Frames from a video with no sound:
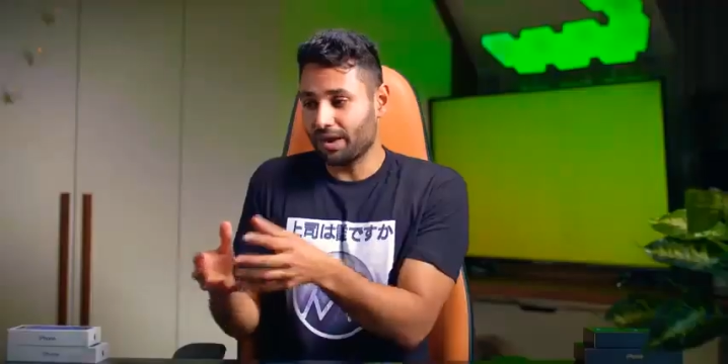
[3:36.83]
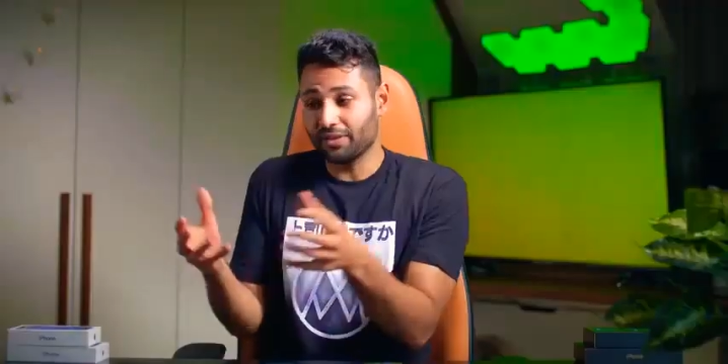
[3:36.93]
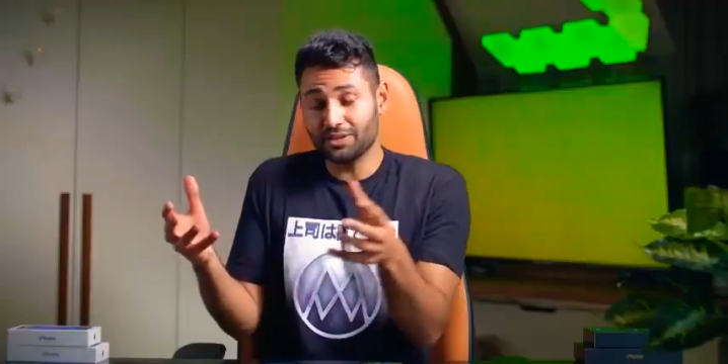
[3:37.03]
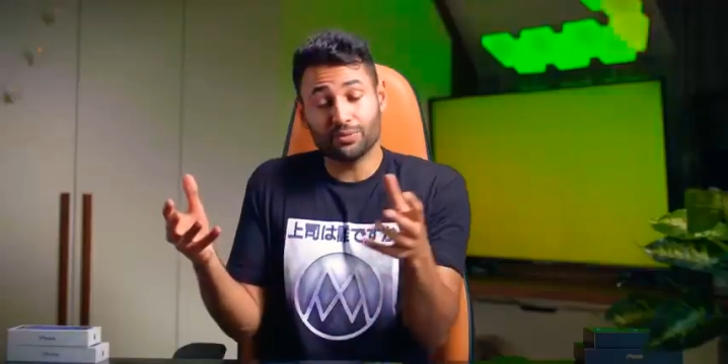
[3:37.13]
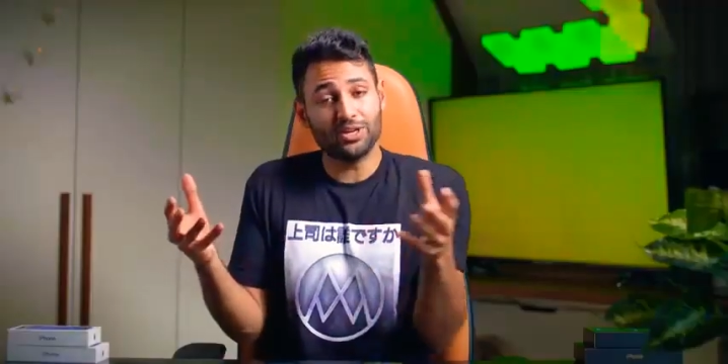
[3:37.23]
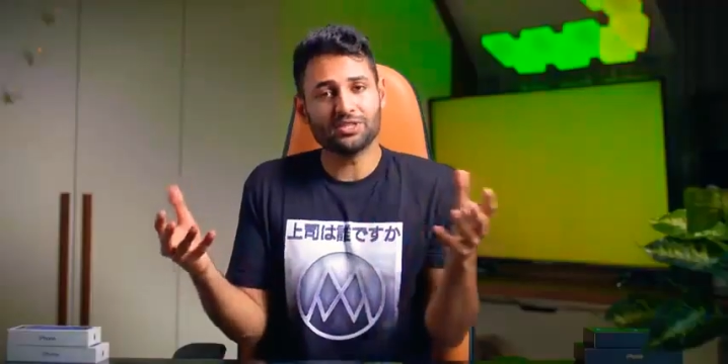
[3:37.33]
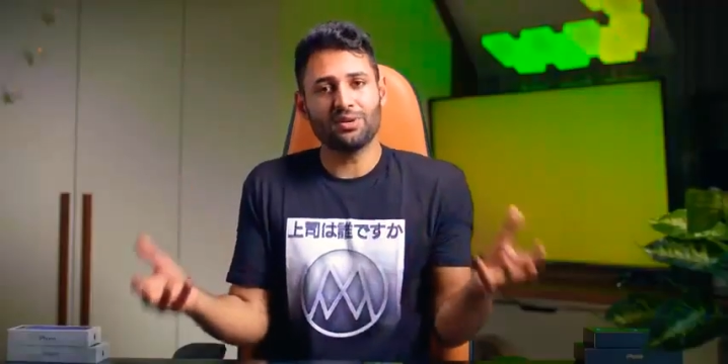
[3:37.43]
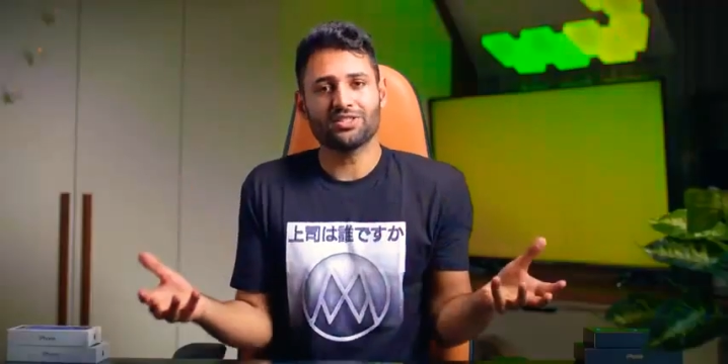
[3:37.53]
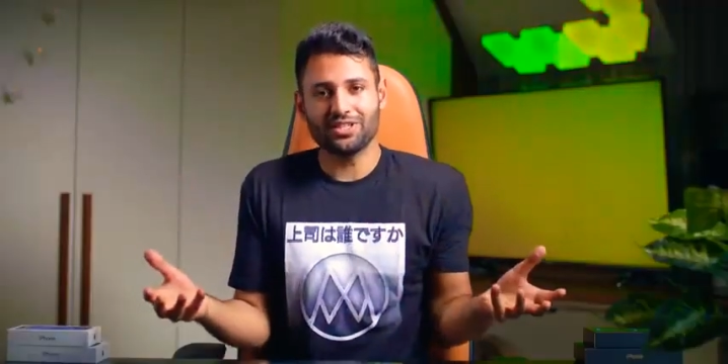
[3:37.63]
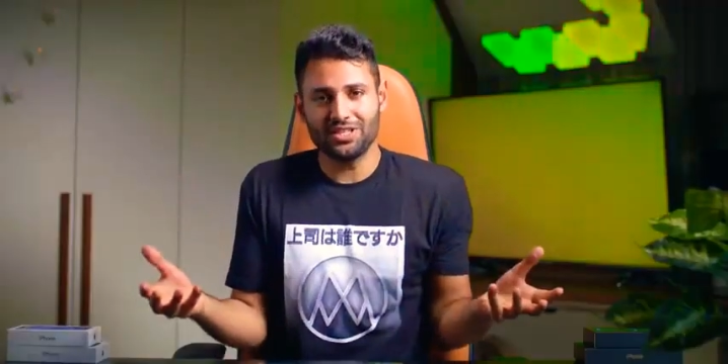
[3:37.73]
I think it's a really
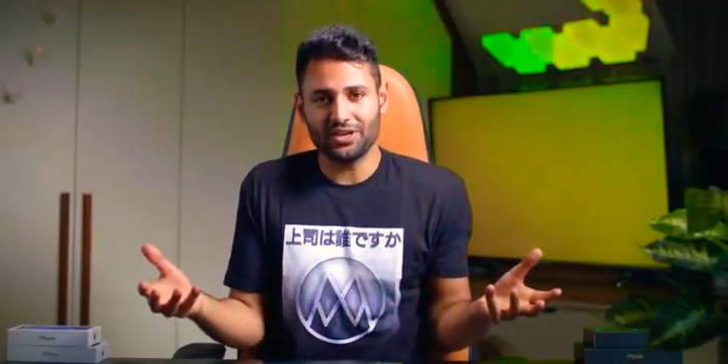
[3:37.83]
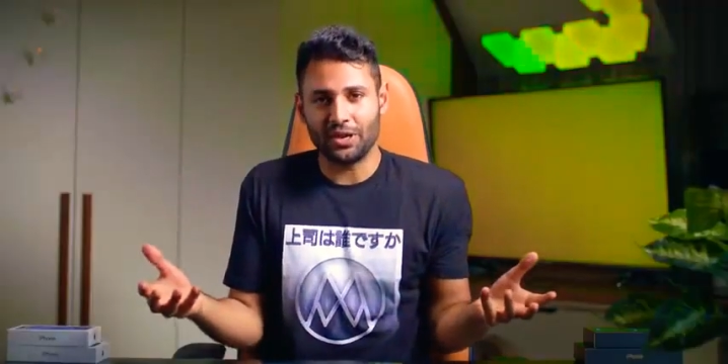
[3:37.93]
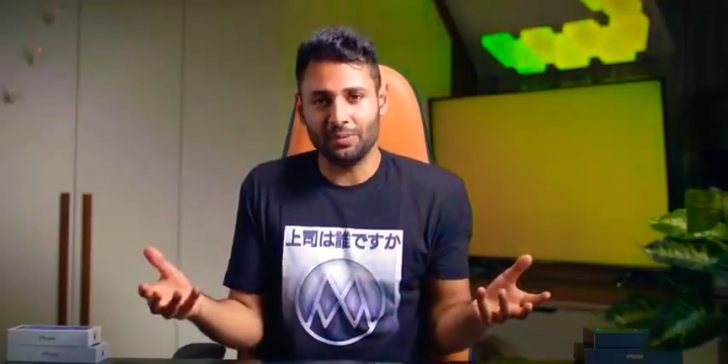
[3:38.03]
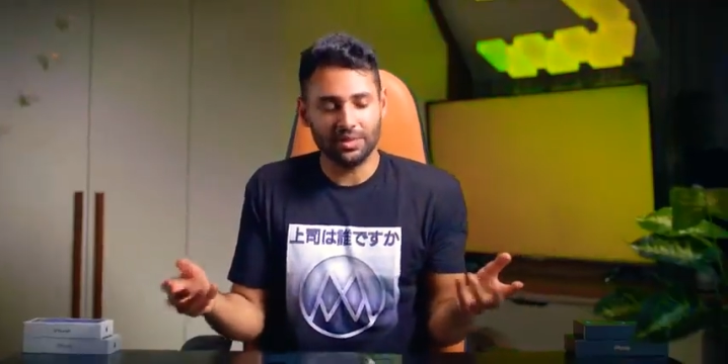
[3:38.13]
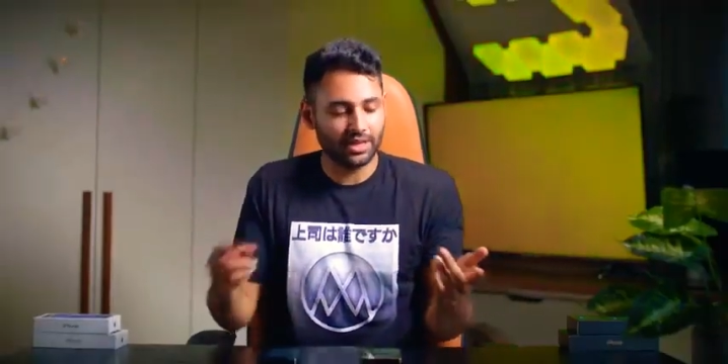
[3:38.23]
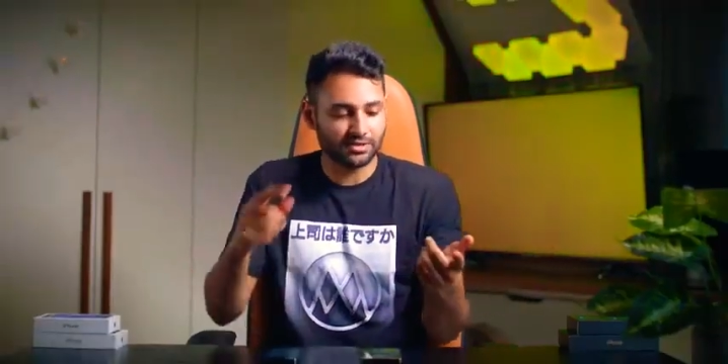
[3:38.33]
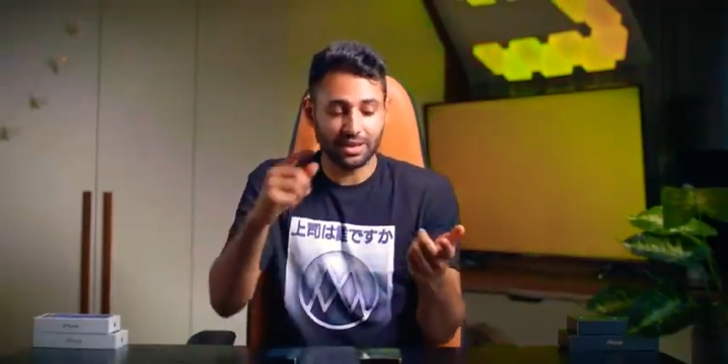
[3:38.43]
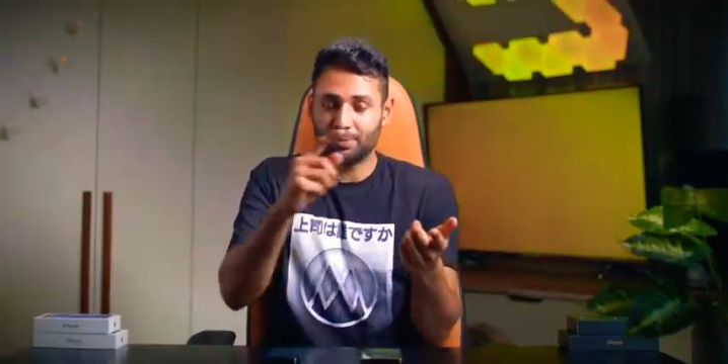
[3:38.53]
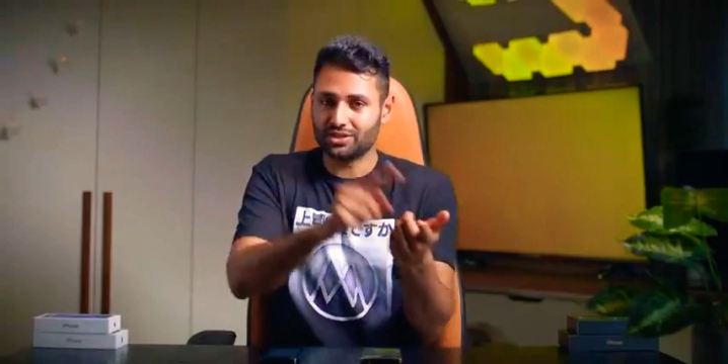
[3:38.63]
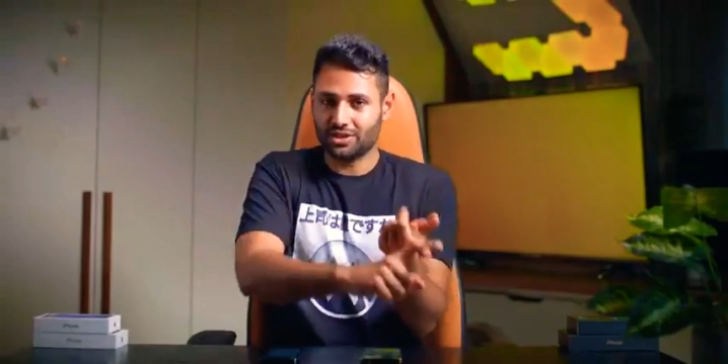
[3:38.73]
smart idea. It gives
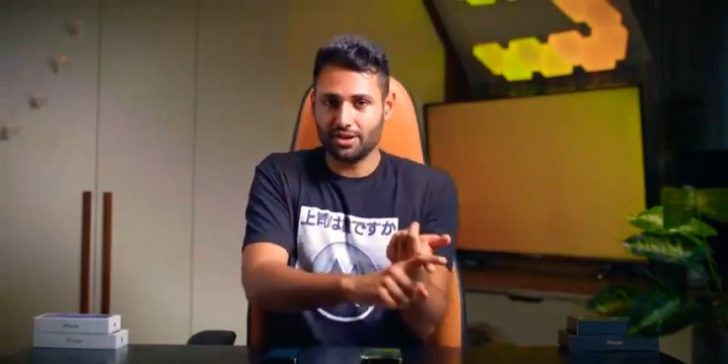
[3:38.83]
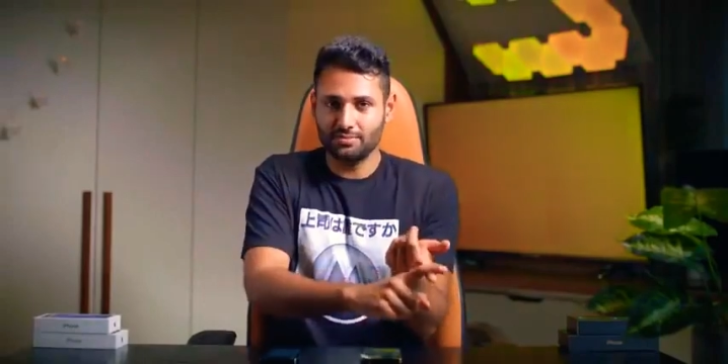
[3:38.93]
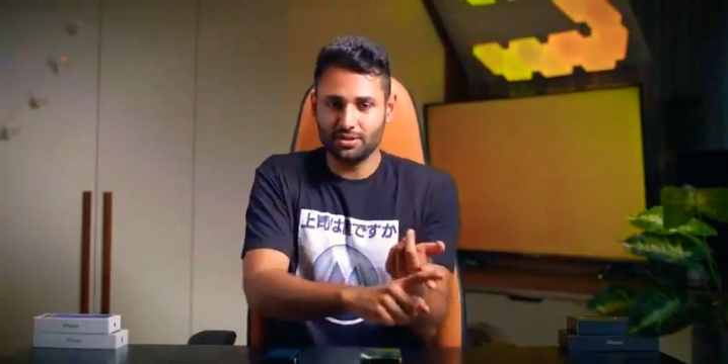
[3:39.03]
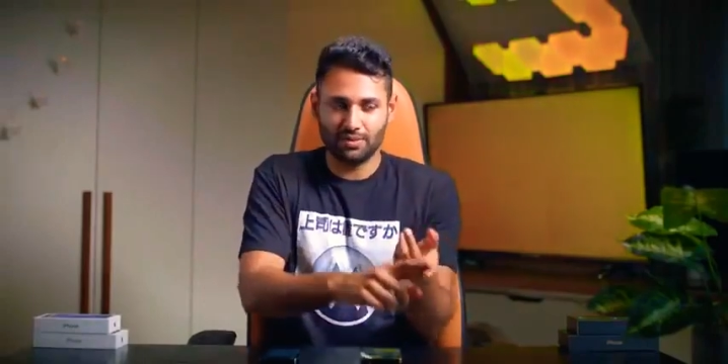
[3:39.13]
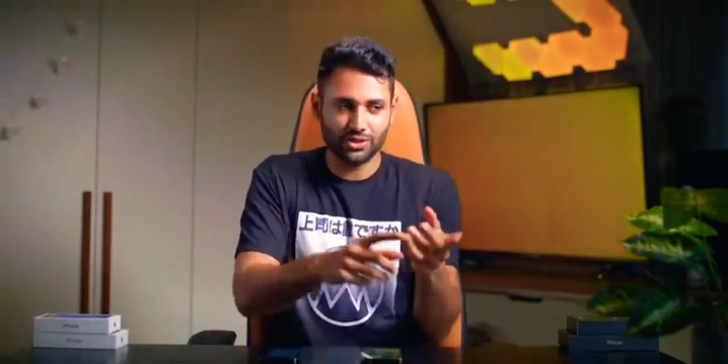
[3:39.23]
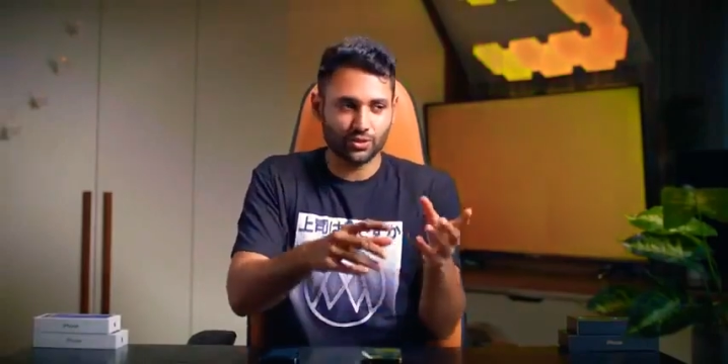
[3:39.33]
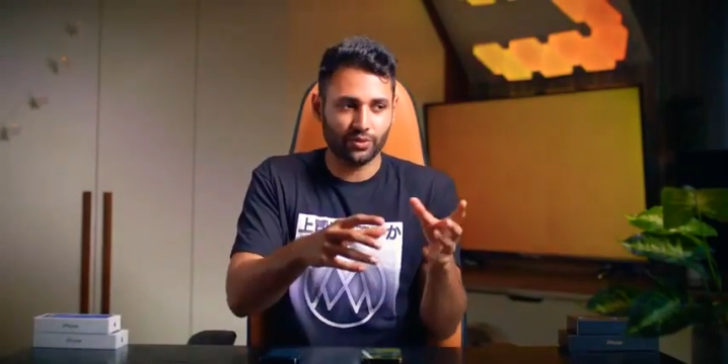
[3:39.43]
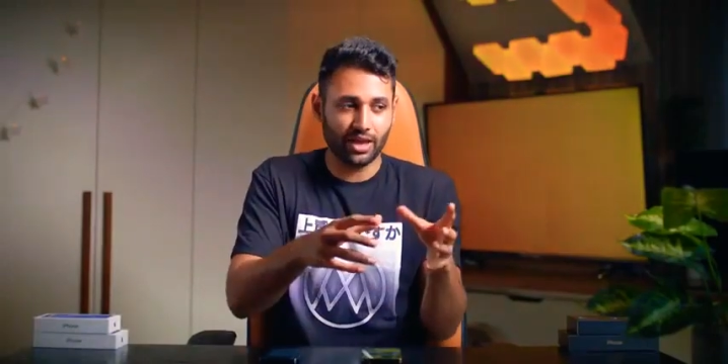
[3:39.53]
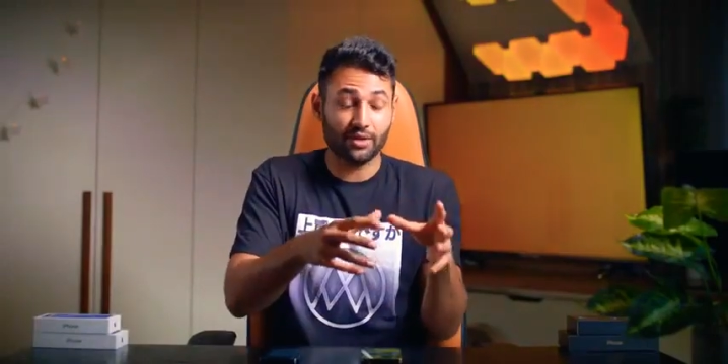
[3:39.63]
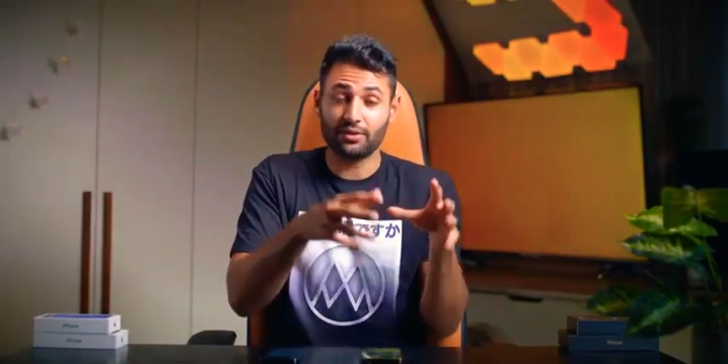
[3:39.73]
Apple time to make sure
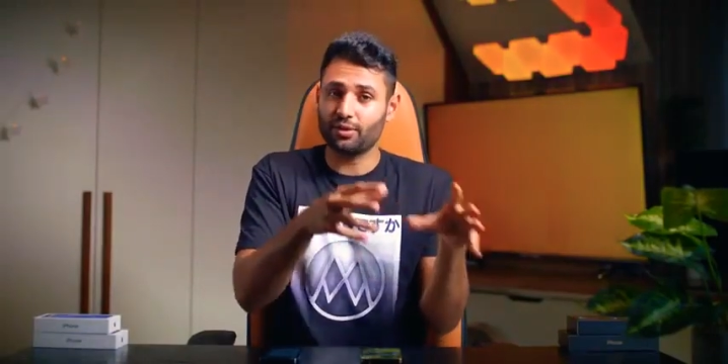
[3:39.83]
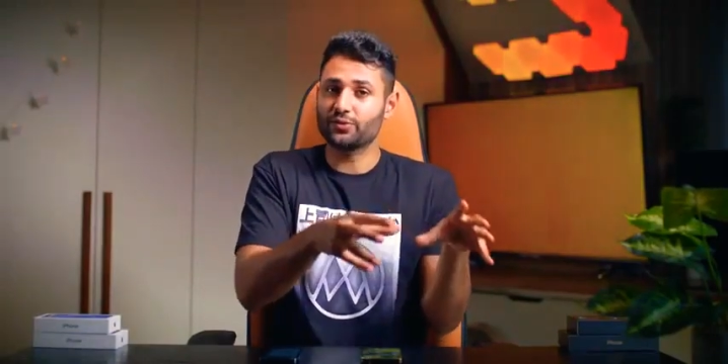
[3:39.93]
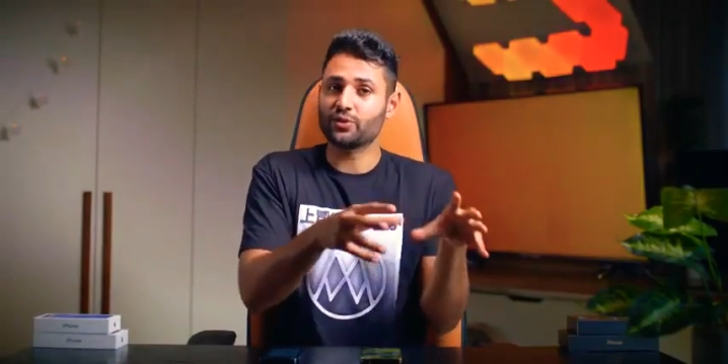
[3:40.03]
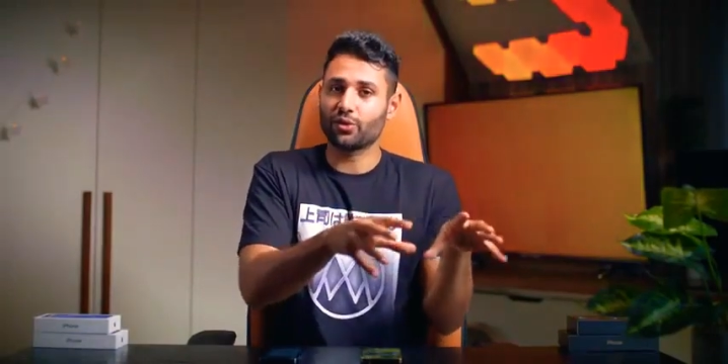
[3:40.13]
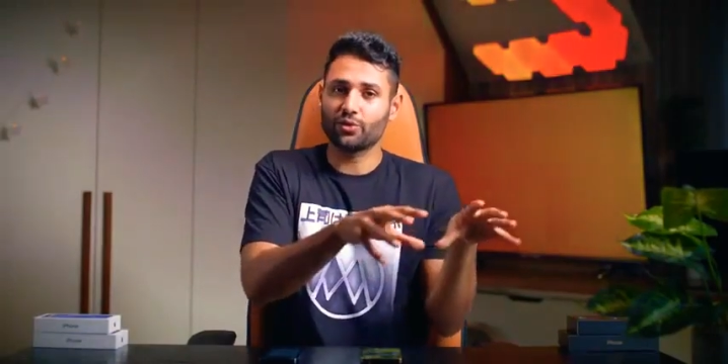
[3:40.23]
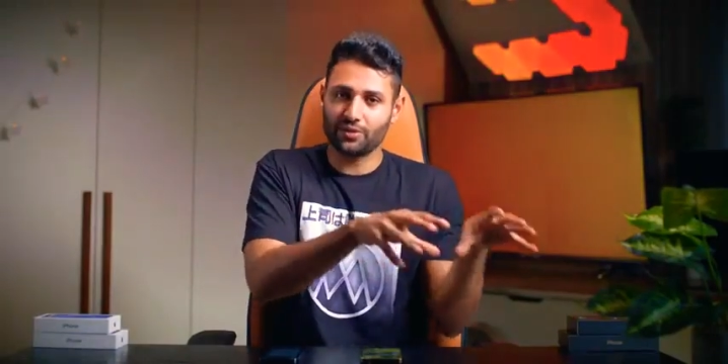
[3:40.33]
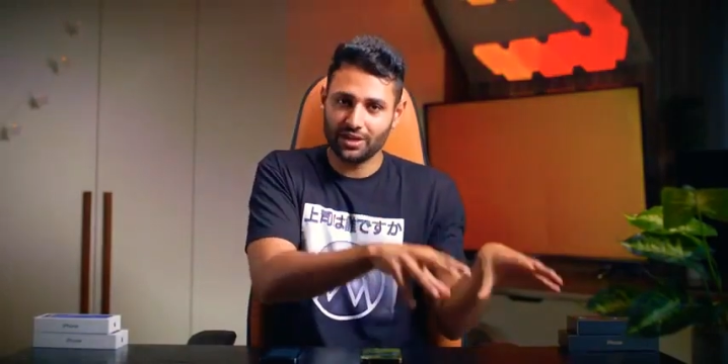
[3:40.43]
they have enough stock of